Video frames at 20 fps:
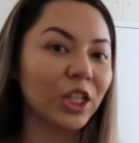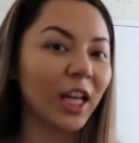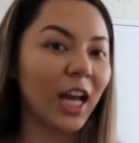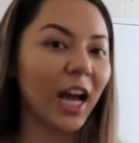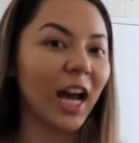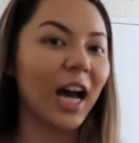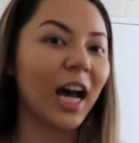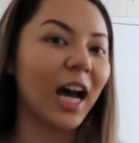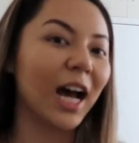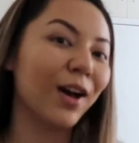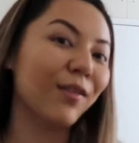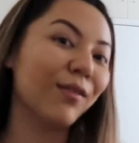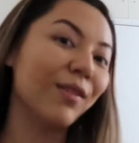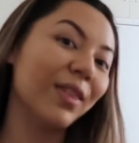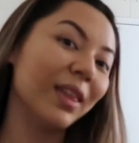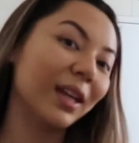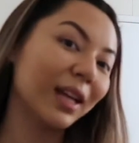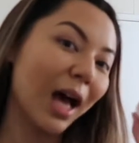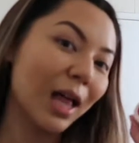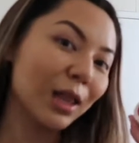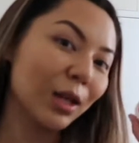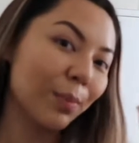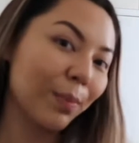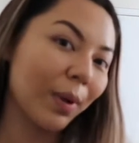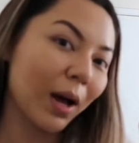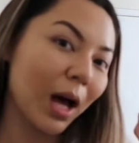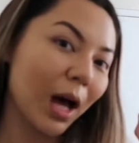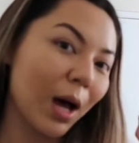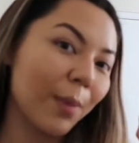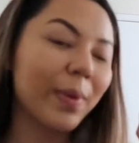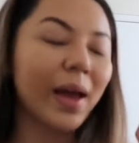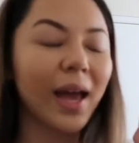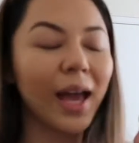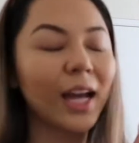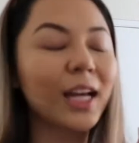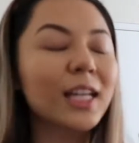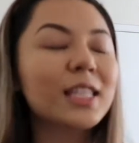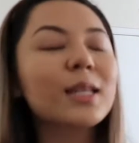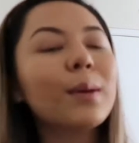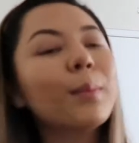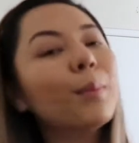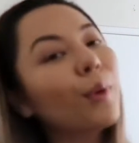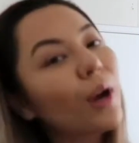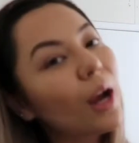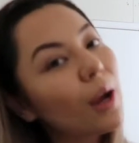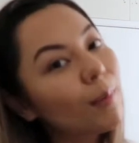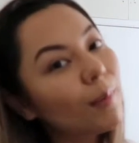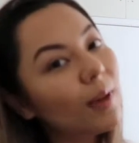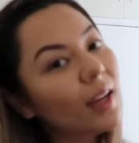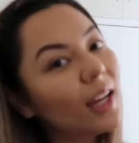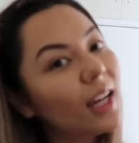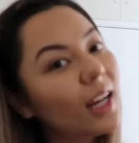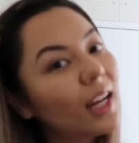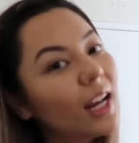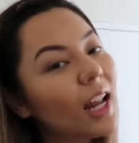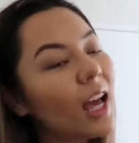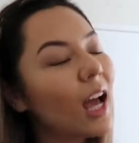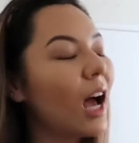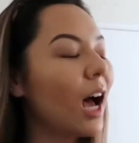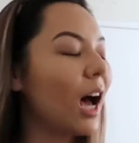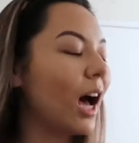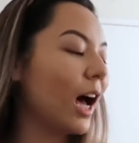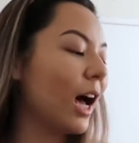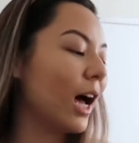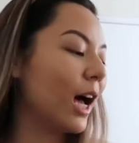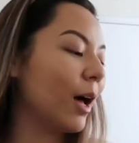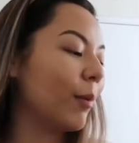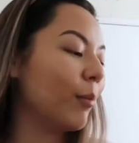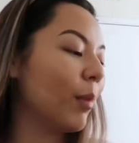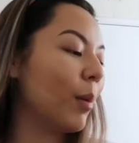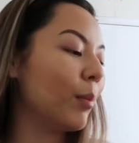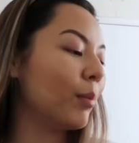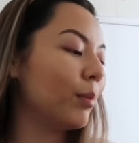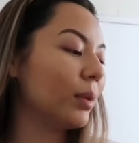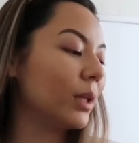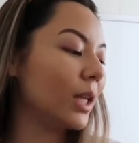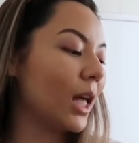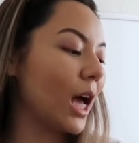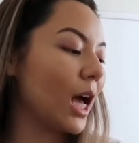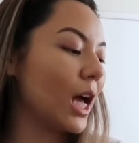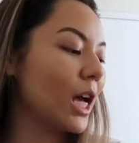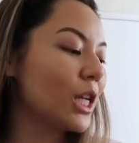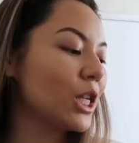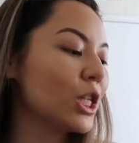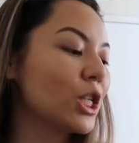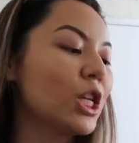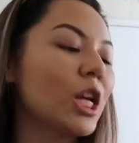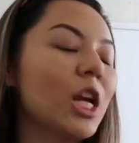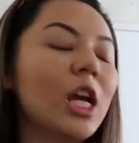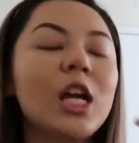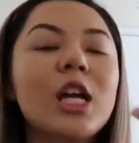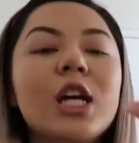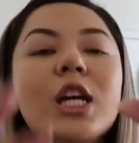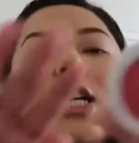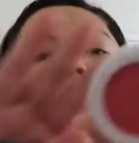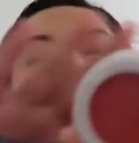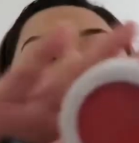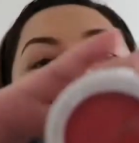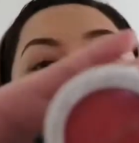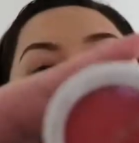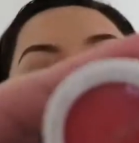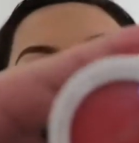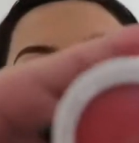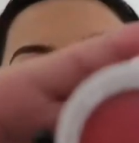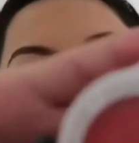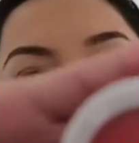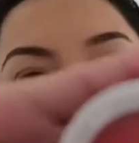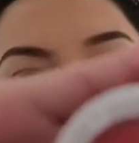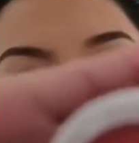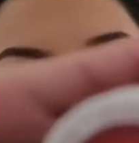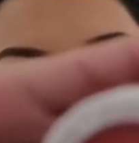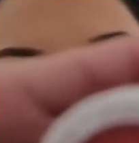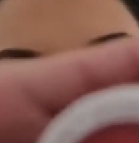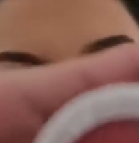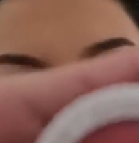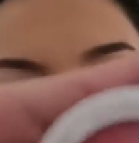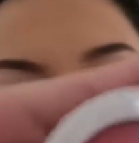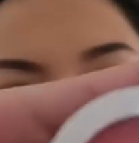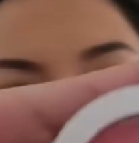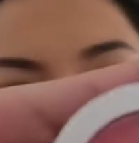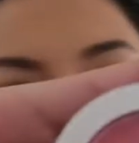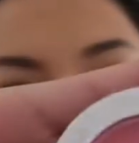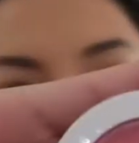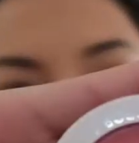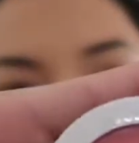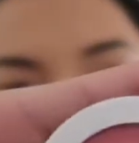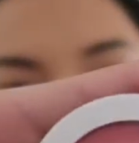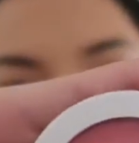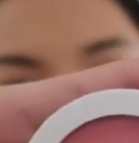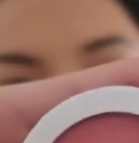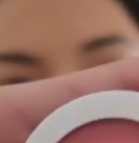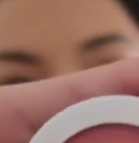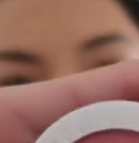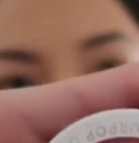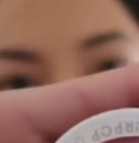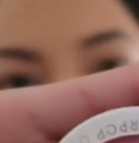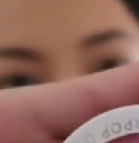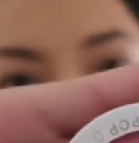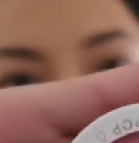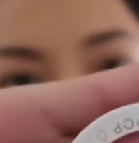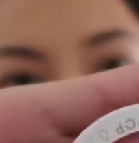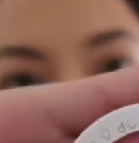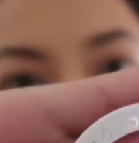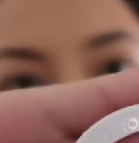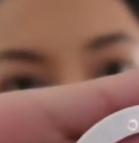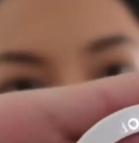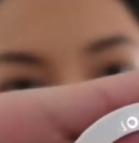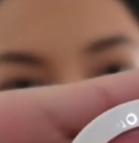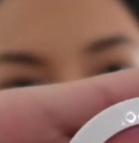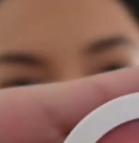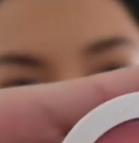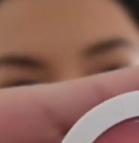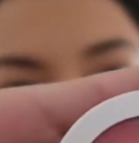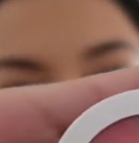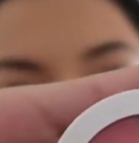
have the ColorPop X Bretman blush. So if you guys know Bretman Rock on YouTube,